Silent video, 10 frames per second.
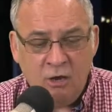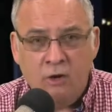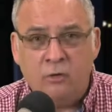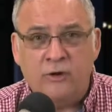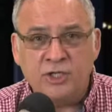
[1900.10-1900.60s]

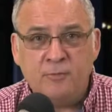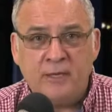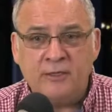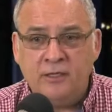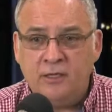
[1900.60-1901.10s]
we're
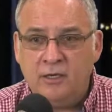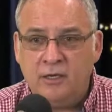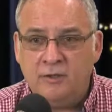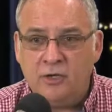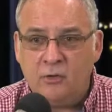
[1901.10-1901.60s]
expecting
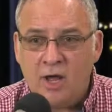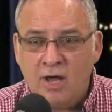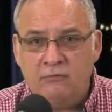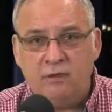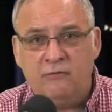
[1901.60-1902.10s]
the
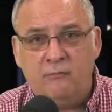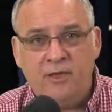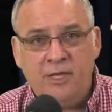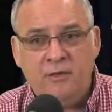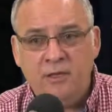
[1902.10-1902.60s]
arrival of a
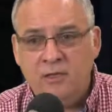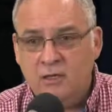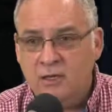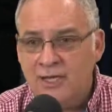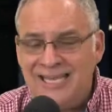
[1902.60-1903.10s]
baby
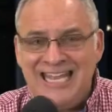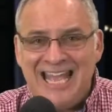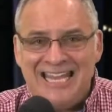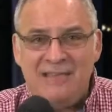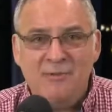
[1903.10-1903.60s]

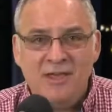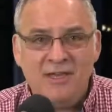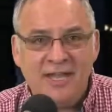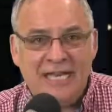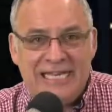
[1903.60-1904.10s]
any
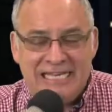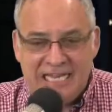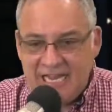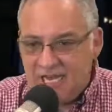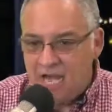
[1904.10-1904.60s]
minute, any
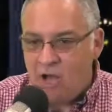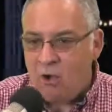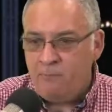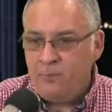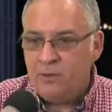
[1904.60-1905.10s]
day now.